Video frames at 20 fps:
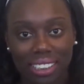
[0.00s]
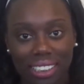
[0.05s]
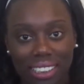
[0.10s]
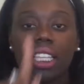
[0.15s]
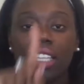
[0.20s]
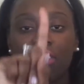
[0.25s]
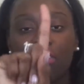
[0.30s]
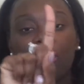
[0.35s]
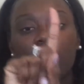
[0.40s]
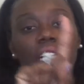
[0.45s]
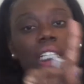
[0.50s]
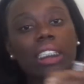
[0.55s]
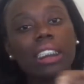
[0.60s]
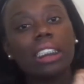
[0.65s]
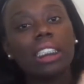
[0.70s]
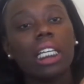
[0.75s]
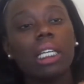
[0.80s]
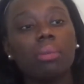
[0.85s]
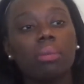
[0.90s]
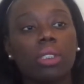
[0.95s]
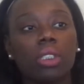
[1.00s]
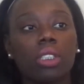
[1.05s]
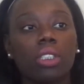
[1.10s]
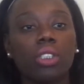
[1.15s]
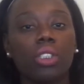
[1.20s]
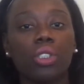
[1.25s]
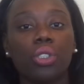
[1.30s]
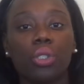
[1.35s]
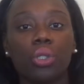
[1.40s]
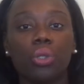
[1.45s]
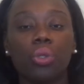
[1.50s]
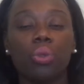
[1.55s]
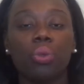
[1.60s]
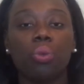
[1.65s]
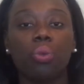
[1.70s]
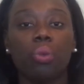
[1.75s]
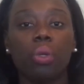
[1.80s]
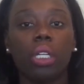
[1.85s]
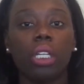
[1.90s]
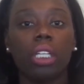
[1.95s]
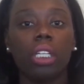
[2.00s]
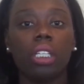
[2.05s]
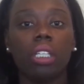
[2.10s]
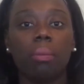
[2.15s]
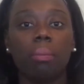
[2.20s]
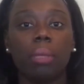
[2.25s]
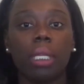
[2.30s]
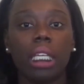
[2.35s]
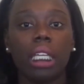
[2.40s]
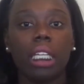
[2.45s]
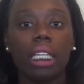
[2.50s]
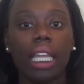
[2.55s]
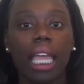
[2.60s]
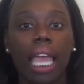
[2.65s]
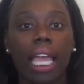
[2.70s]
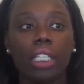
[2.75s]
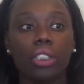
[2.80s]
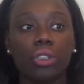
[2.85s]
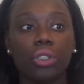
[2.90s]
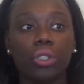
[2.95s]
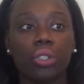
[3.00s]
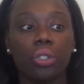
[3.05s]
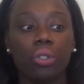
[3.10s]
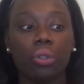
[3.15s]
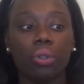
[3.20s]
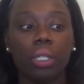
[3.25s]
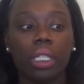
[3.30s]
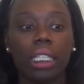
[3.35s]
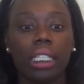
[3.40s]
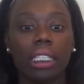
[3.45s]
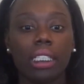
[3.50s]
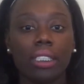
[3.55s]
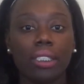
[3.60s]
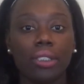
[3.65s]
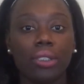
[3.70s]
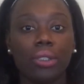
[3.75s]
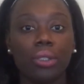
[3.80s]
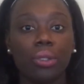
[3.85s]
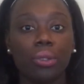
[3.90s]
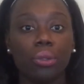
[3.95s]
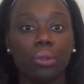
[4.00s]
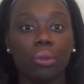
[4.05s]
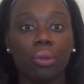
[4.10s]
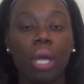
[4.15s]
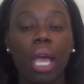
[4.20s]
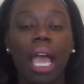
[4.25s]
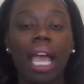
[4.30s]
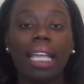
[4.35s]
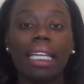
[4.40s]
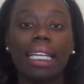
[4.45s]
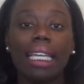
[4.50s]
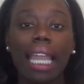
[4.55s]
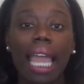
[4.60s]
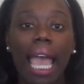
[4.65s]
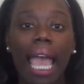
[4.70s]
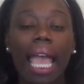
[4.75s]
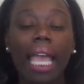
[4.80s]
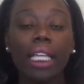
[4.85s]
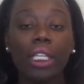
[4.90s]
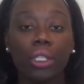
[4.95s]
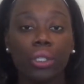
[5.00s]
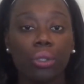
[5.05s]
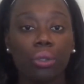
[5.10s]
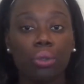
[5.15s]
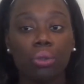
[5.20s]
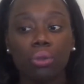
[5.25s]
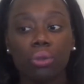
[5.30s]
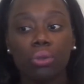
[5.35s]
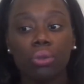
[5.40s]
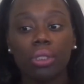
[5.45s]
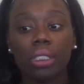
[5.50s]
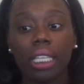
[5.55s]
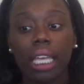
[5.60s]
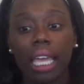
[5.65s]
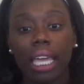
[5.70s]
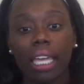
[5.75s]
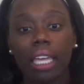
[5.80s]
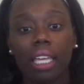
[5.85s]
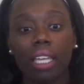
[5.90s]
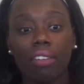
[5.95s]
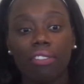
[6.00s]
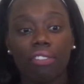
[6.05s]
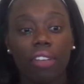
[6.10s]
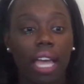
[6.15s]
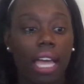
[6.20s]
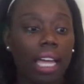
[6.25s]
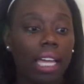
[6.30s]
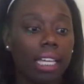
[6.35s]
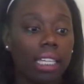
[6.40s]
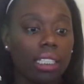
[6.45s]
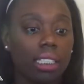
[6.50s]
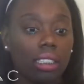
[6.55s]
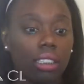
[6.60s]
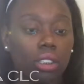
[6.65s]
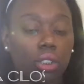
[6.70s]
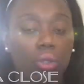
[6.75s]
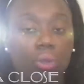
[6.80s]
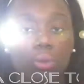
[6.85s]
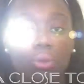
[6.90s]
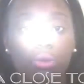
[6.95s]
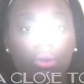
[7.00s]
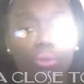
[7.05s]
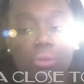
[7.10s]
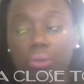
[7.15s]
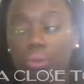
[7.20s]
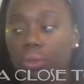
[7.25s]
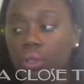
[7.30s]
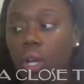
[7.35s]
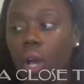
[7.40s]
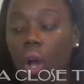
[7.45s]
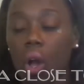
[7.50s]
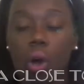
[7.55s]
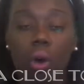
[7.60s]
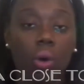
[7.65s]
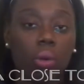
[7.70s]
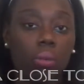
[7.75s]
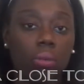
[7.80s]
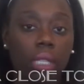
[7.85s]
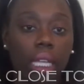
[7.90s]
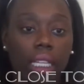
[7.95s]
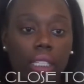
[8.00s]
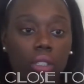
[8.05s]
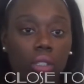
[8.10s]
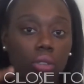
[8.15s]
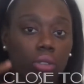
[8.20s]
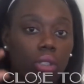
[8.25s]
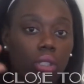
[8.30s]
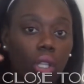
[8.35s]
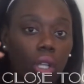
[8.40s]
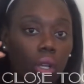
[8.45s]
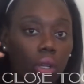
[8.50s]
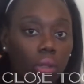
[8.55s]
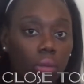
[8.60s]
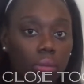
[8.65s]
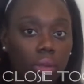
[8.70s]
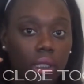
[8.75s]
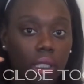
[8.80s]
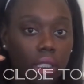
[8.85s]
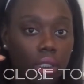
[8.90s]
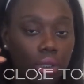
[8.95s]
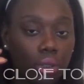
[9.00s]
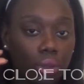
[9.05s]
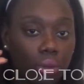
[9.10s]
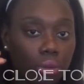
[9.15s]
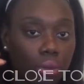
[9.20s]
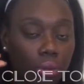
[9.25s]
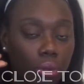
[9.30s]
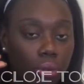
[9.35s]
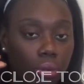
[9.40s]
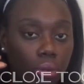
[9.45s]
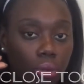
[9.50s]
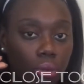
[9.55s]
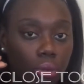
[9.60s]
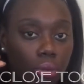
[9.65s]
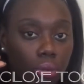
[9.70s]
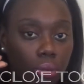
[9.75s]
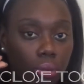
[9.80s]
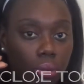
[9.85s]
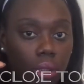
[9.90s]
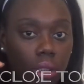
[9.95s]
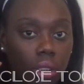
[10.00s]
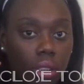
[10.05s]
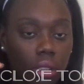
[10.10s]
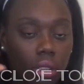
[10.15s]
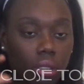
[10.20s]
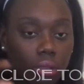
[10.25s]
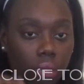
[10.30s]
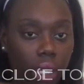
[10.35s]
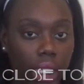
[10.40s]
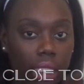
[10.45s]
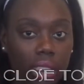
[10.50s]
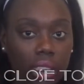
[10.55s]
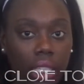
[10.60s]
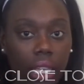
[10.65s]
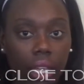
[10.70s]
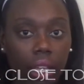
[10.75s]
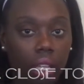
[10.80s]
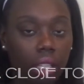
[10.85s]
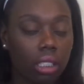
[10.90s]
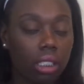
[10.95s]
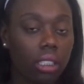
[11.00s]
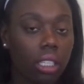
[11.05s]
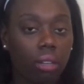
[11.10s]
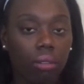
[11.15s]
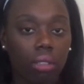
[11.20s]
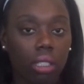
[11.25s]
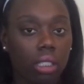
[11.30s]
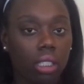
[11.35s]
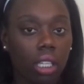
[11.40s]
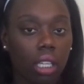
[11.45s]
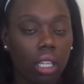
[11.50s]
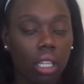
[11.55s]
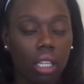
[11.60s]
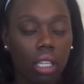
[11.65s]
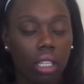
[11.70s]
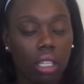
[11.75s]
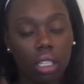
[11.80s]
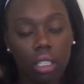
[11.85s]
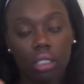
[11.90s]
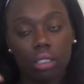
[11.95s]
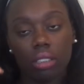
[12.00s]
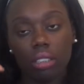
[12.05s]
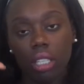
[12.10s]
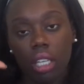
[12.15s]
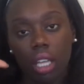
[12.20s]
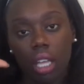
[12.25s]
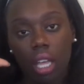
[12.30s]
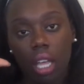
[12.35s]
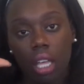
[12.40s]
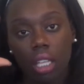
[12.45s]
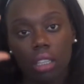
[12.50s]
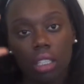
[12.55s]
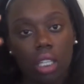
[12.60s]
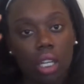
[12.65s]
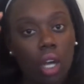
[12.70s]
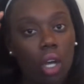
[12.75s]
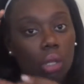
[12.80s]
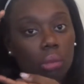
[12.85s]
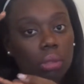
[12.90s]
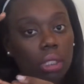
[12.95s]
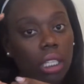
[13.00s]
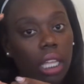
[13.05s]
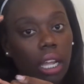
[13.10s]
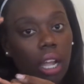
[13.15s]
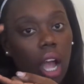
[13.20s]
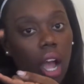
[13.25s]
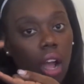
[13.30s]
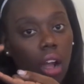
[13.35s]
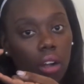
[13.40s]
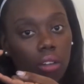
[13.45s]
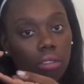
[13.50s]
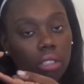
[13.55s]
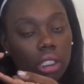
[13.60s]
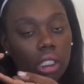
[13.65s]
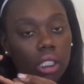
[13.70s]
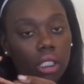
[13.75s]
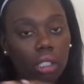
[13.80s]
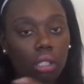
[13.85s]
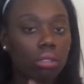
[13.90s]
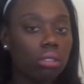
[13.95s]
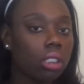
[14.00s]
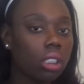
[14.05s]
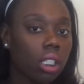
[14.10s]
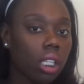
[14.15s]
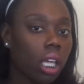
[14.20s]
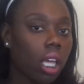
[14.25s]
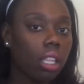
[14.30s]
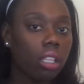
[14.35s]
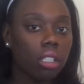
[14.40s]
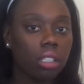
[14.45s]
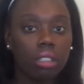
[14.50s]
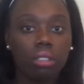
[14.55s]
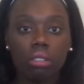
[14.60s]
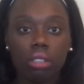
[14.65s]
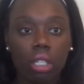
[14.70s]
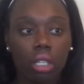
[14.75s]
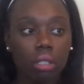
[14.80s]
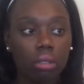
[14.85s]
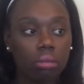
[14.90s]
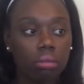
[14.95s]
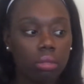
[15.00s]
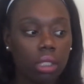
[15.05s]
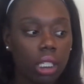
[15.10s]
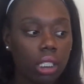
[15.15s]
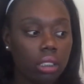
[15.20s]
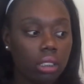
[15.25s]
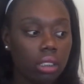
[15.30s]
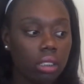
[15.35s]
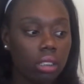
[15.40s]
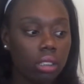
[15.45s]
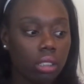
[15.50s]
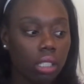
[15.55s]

The first step to do when being natural is to not use a fine tooth comb, like those combs that you use with the rat tail and everything, and the combs are like all really close together. No, that's